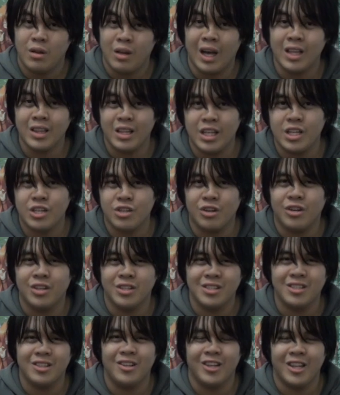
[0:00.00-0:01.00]
unleash your
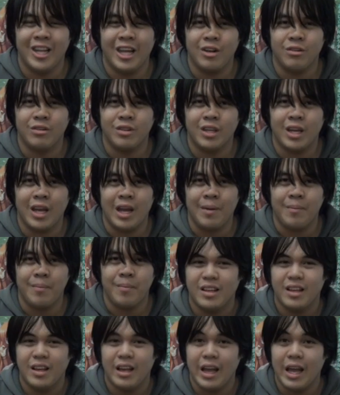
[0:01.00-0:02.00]
onslaught later in the
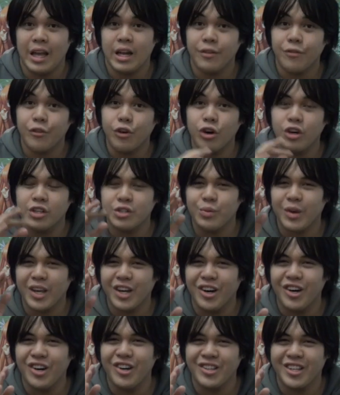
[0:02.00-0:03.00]
game. And of course we
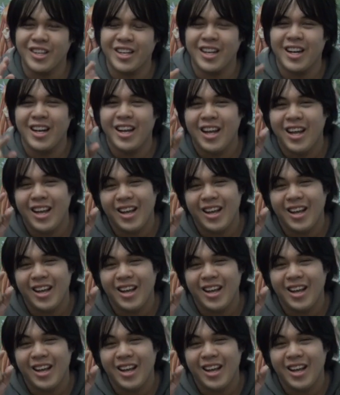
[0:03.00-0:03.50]
called it.